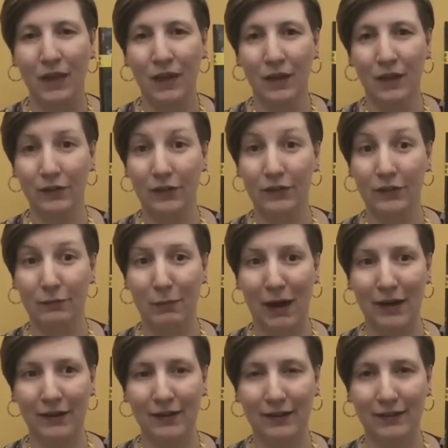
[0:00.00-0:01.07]
So this is
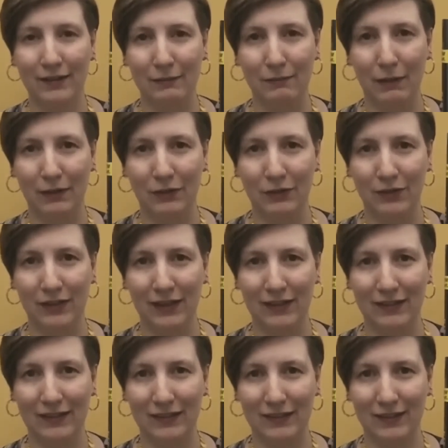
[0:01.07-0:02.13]
Pyronesi by Susanna
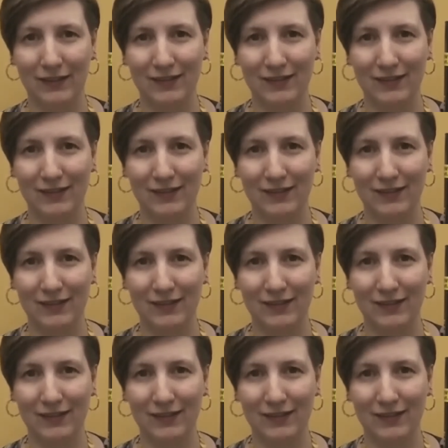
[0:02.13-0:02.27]
Clark.